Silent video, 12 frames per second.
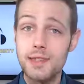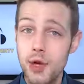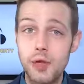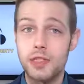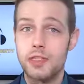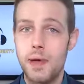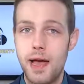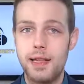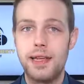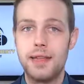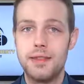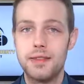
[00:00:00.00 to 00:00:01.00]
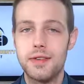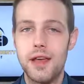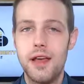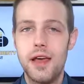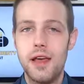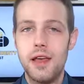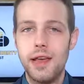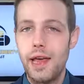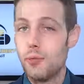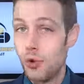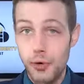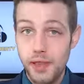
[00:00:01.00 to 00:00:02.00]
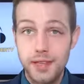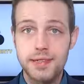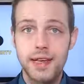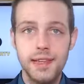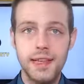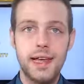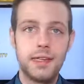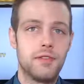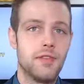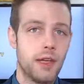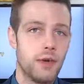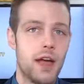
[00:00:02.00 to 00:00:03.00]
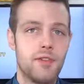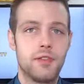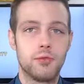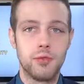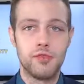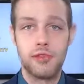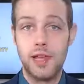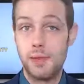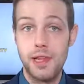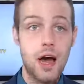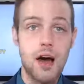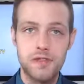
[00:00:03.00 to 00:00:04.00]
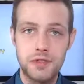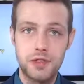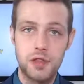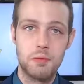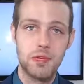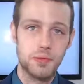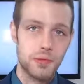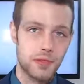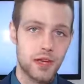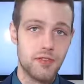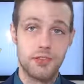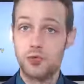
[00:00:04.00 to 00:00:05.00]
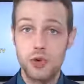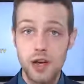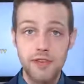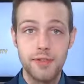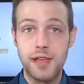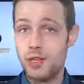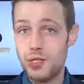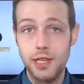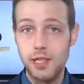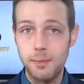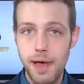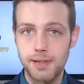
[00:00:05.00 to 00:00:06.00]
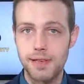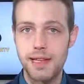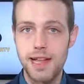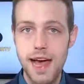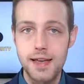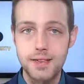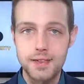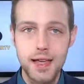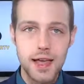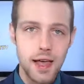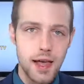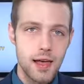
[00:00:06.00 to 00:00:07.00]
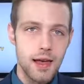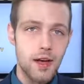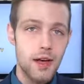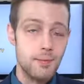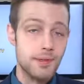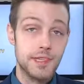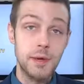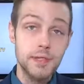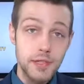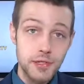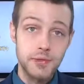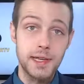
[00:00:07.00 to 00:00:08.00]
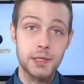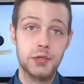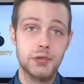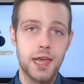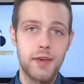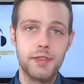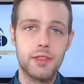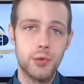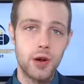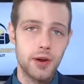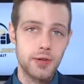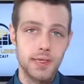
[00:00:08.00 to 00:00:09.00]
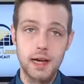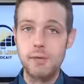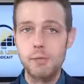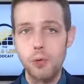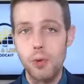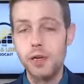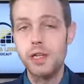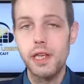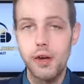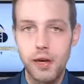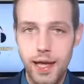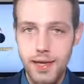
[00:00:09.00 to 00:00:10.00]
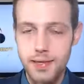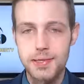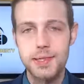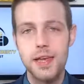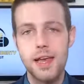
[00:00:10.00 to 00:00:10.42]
to all these bad kids. And where do they send the kids if they don't have the room for them in the office or the principal's office or wherever? They just send them back to class. Substitute teachers have it the worst. I remember one clear case.